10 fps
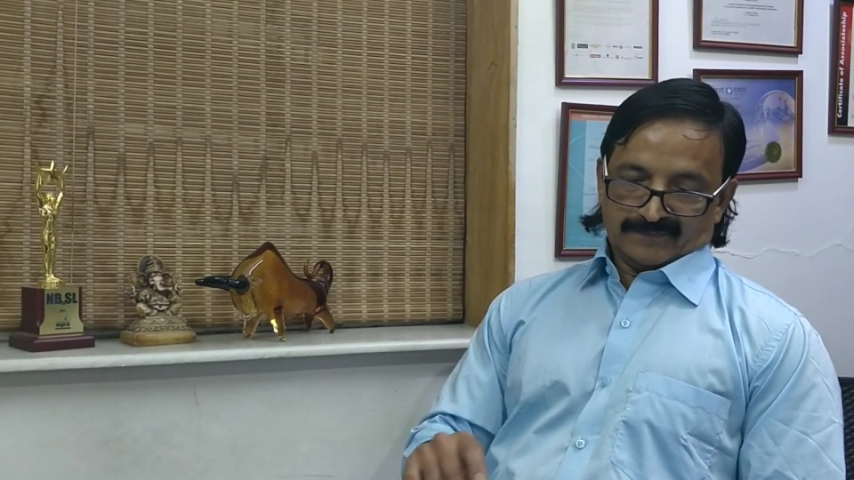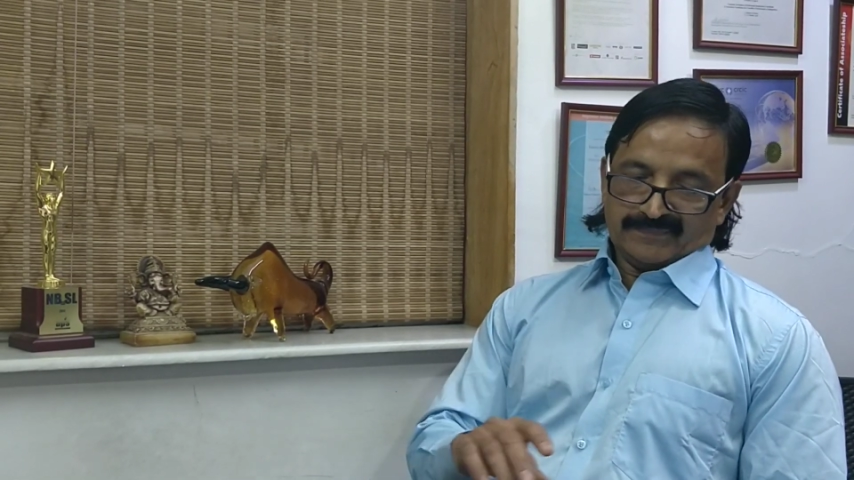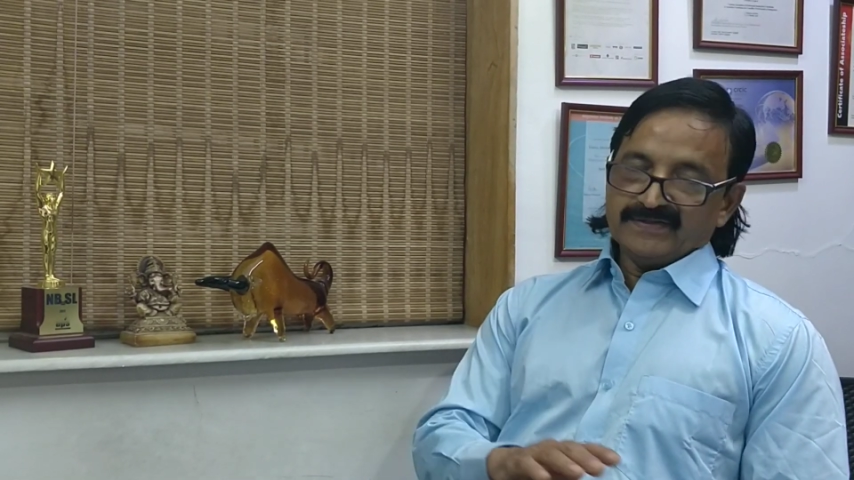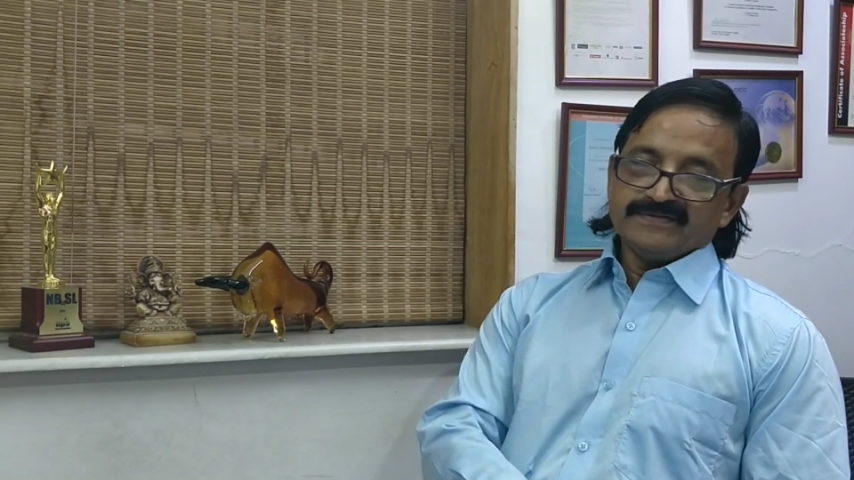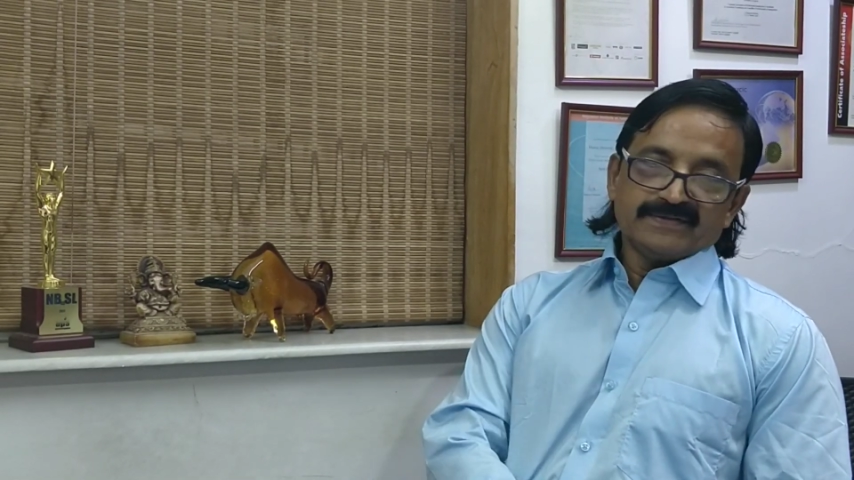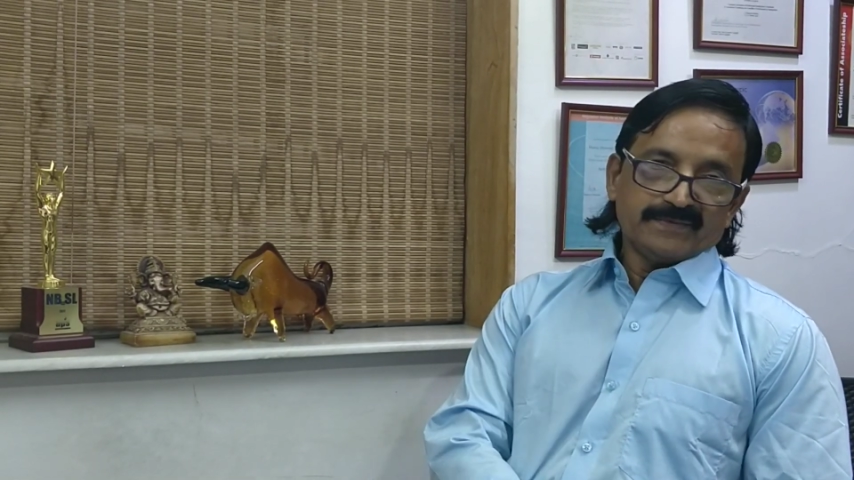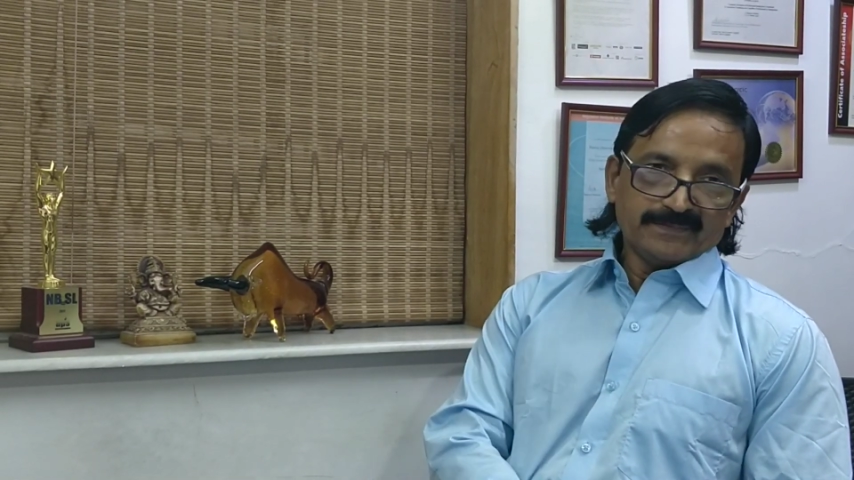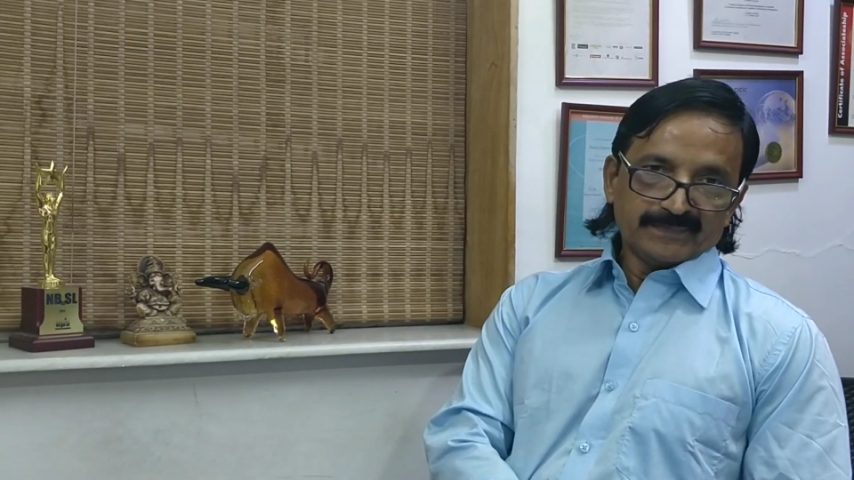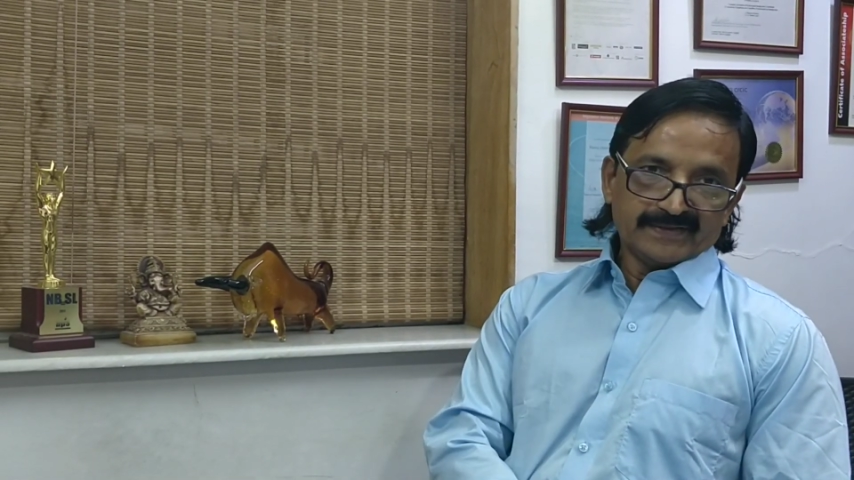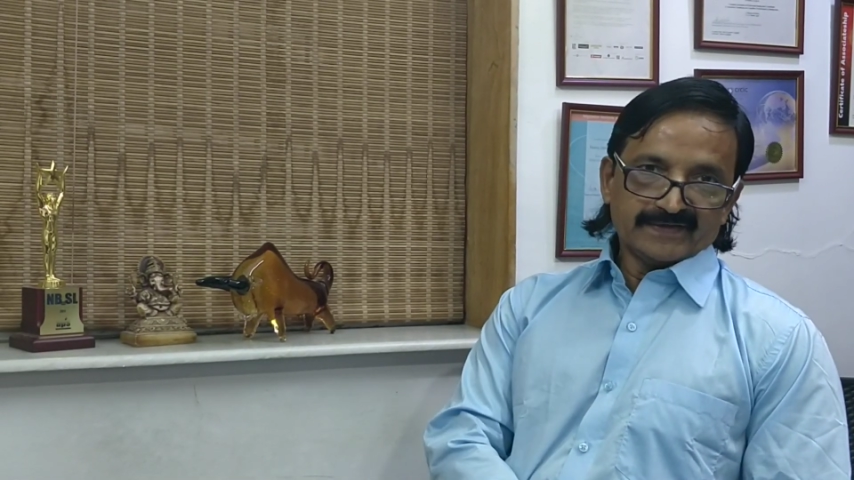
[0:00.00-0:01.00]
Please
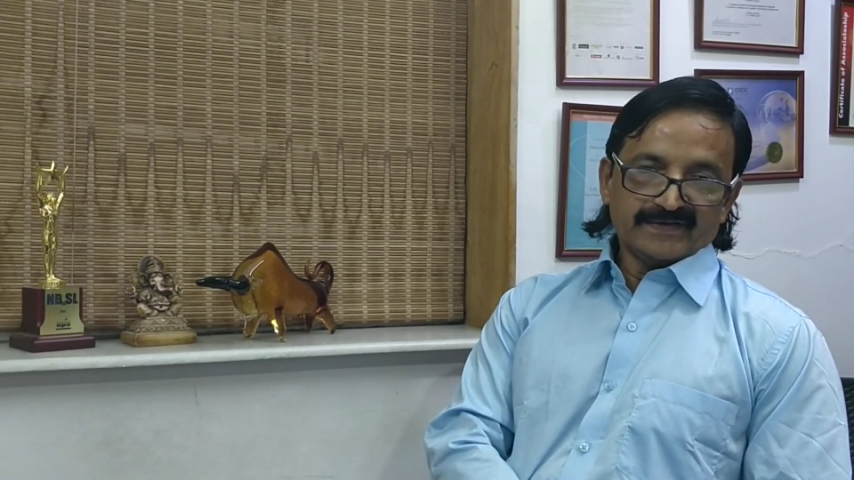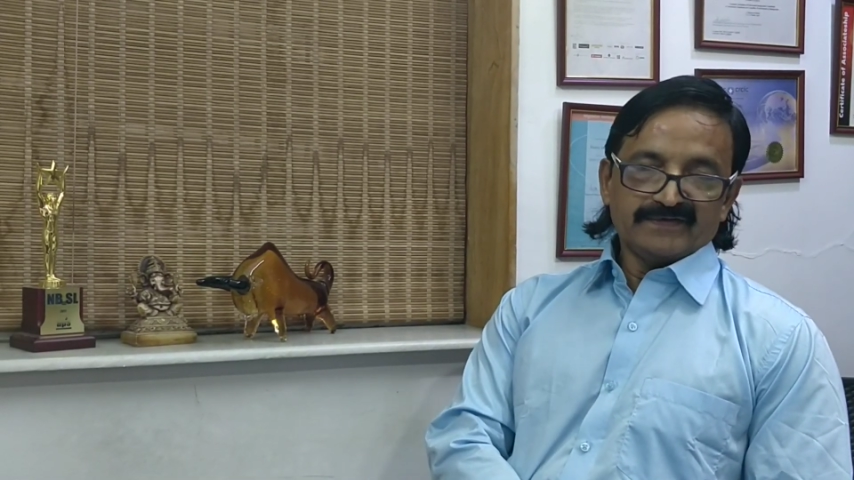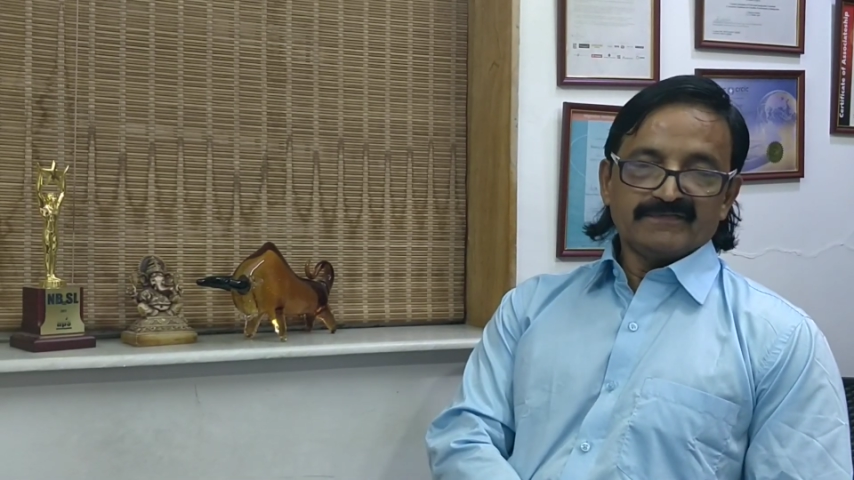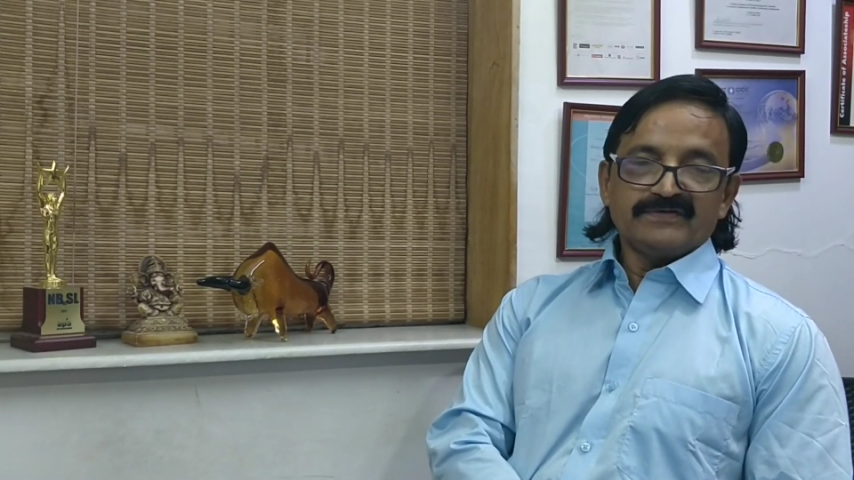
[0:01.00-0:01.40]
remember, even